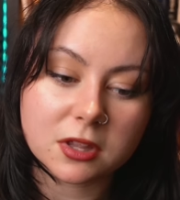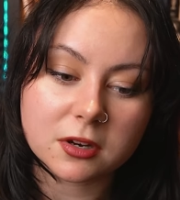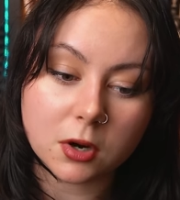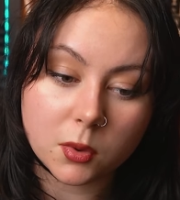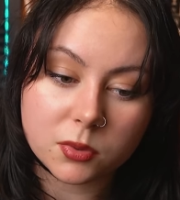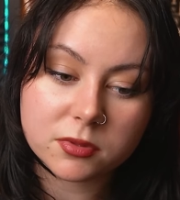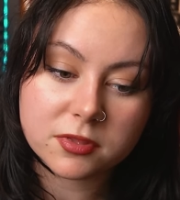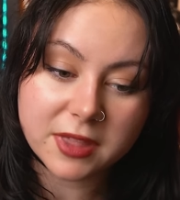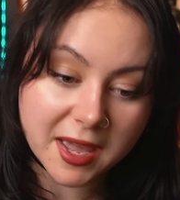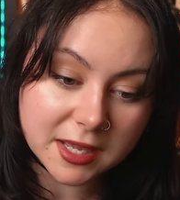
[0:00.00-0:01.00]
are their
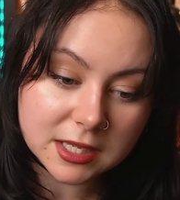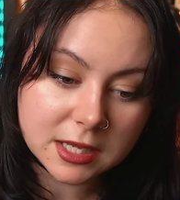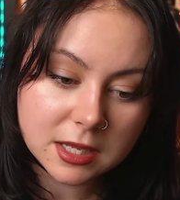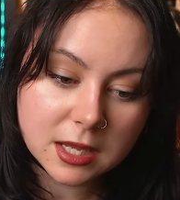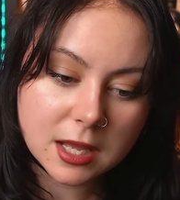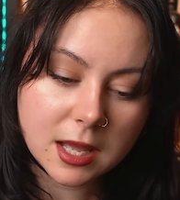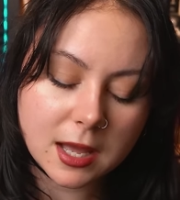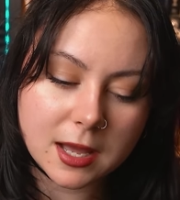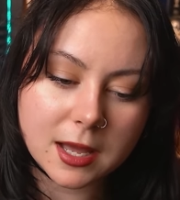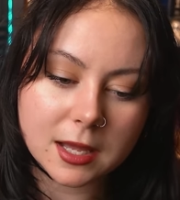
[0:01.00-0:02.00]
own thing,
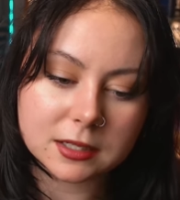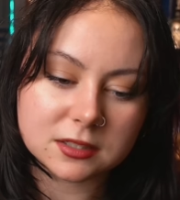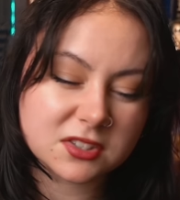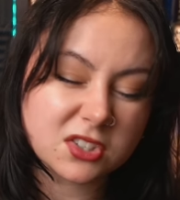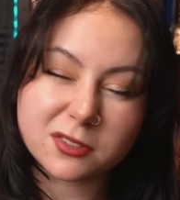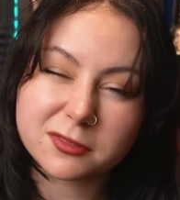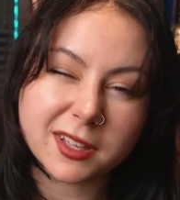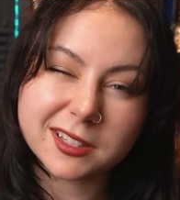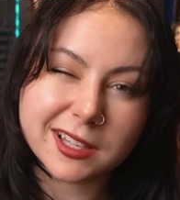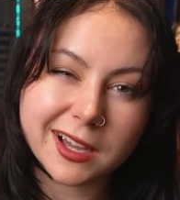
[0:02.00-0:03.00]
and stuff
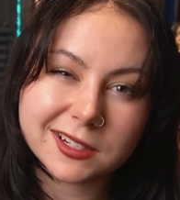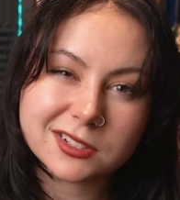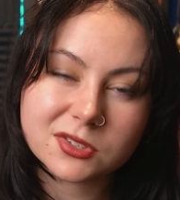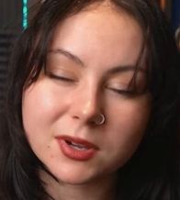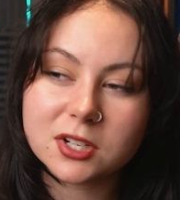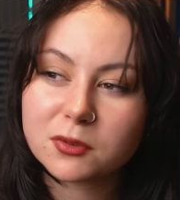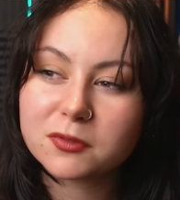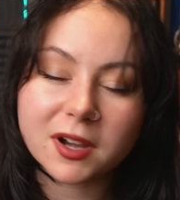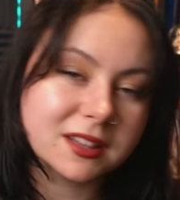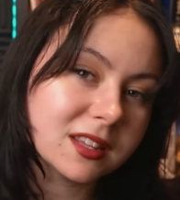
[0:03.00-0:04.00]
like that. So I don't
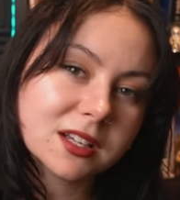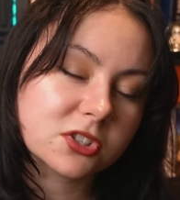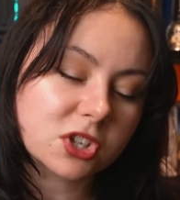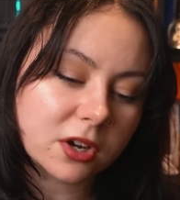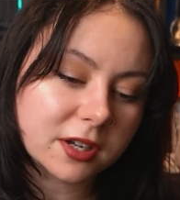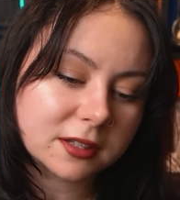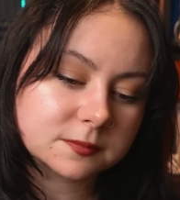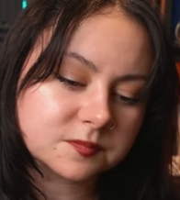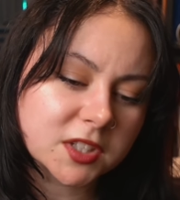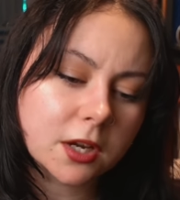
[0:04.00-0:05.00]
find things
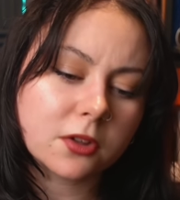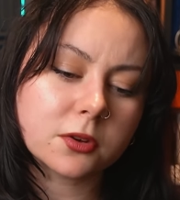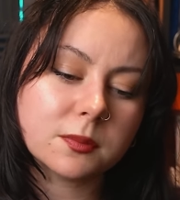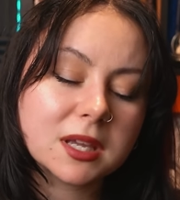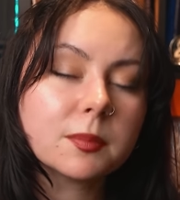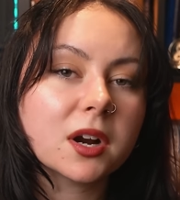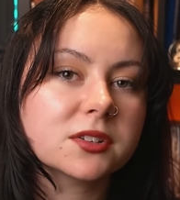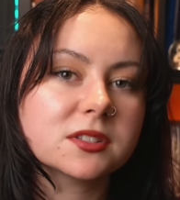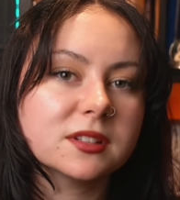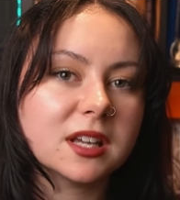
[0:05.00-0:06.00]
shocking. Although me
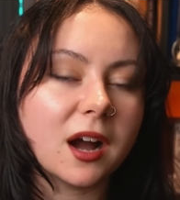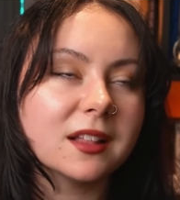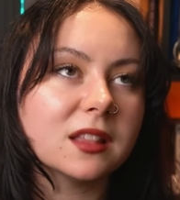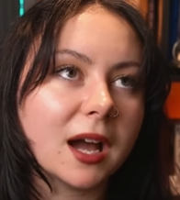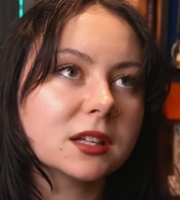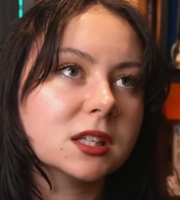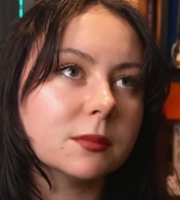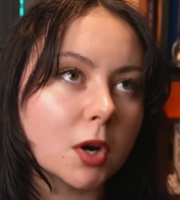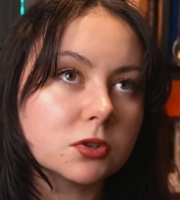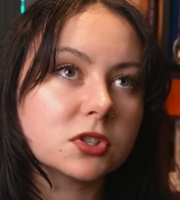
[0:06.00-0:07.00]
personally, I lack the
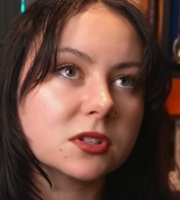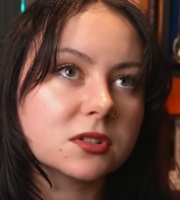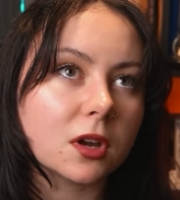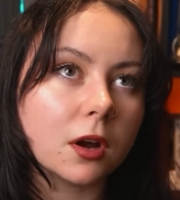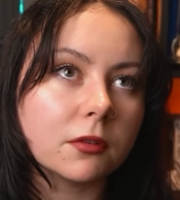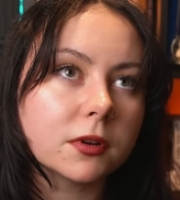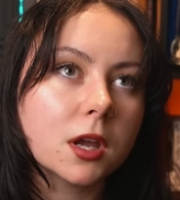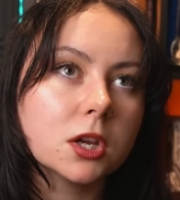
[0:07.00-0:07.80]
emotions of